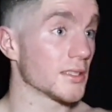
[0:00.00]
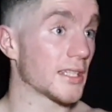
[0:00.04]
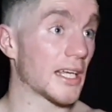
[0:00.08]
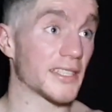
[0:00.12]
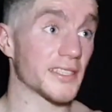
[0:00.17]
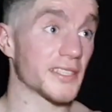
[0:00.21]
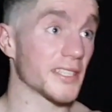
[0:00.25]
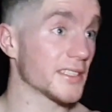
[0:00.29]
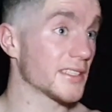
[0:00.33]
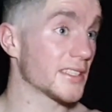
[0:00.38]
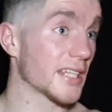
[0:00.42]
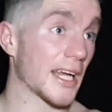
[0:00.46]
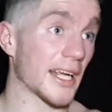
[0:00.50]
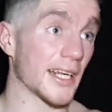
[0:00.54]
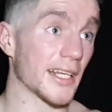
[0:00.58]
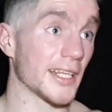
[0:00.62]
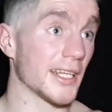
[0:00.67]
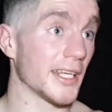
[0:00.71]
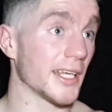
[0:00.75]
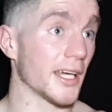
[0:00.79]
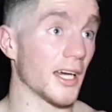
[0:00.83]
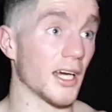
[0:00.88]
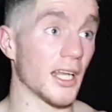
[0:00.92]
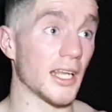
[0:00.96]
That's
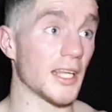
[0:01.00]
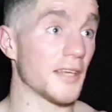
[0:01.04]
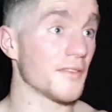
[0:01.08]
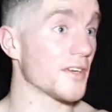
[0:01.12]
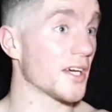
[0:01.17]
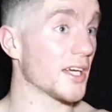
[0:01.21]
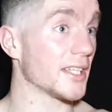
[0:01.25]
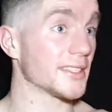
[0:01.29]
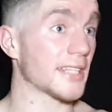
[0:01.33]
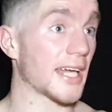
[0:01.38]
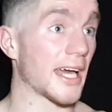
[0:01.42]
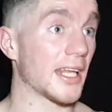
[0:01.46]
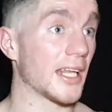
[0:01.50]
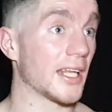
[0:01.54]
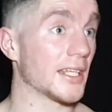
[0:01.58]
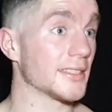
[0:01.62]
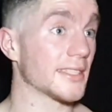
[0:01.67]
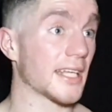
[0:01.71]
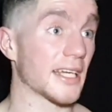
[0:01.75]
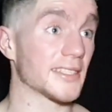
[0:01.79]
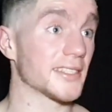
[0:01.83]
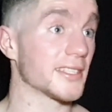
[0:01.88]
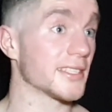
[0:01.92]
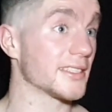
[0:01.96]
exactly it. I leave it at that. Like,
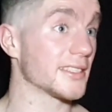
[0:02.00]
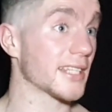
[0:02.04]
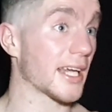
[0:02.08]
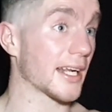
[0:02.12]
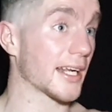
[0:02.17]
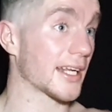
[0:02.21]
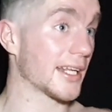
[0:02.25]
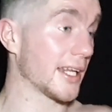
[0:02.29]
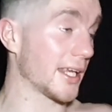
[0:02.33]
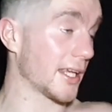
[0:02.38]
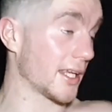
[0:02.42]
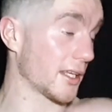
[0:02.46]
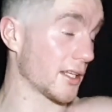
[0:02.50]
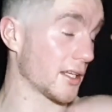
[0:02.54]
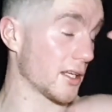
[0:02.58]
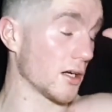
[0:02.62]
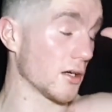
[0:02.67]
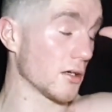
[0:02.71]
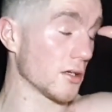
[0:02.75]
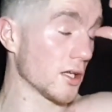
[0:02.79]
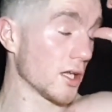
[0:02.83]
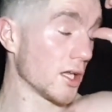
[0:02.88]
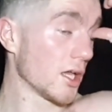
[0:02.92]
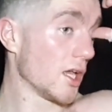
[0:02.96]
that's exactly it, you
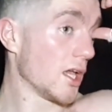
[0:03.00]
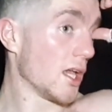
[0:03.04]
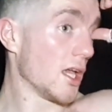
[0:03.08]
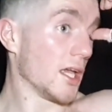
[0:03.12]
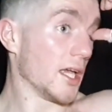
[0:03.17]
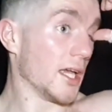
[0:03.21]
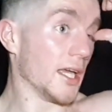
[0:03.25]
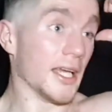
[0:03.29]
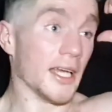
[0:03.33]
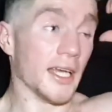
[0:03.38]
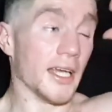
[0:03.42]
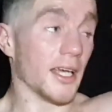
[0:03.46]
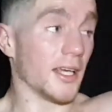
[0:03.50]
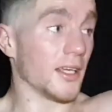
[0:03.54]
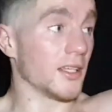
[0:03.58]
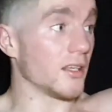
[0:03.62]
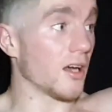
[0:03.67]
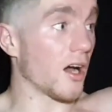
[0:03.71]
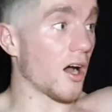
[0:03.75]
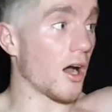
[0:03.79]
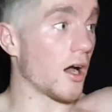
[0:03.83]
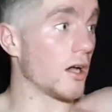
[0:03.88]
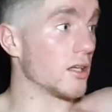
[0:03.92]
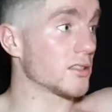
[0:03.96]
know.
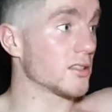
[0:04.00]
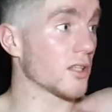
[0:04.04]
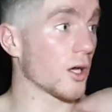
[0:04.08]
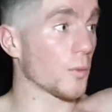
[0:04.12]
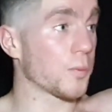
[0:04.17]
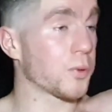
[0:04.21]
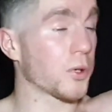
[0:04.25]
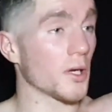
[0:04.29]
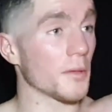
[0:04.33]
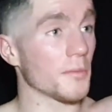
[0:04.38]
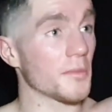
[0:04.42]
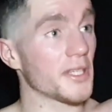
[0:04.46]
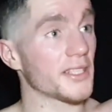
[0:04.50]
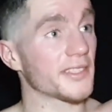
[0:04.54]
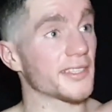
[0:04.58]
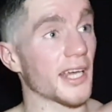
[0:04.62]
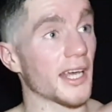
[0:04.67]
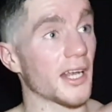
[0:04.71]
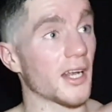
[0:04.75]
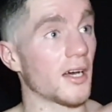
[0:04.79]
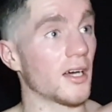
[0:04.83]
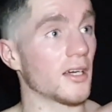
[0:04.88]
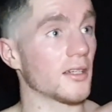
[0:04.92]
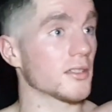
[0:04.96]
There's no point in me
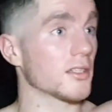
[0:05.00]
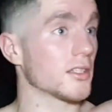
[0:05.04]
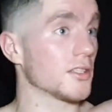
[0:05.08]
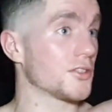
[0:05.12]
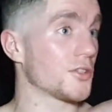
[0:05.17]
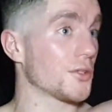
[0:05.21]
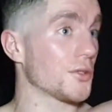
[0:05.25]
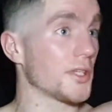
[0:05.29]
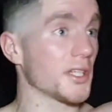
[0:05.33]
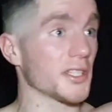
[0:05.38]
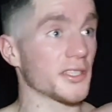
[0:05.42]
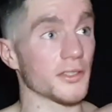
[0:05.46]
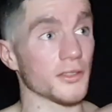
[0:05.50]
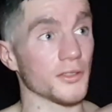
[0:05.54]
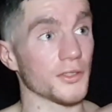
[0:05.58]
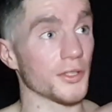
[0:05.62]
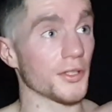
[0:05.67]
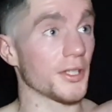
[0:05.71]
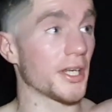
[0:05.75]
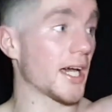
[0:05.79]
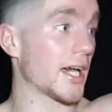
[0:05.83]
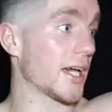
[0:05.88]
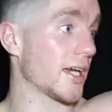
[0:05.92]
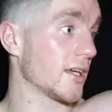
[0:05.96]
saying, I'm going to do this and do
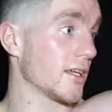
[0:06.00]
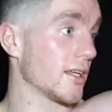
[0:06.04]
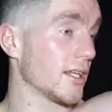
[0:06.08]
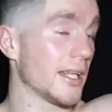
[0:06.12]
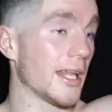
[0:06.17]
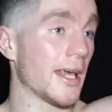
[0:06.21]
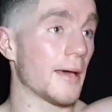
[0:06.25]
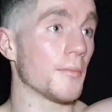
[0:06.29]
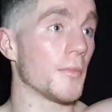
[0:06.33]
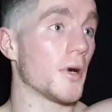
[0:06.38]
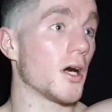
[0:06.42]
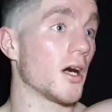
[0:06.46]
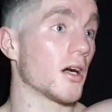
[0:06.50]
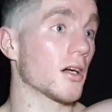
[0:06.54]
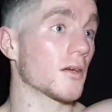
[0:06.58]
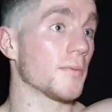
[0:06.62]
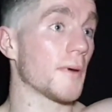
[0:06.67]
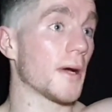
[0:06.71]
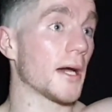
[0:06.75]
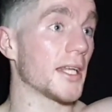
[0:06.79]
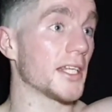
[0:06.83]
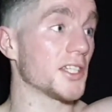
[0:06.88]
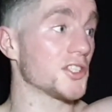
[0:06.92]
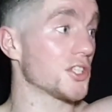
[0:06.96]
that. Let Mark
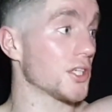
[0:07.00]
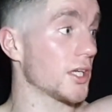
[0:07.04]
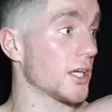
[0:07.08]
manage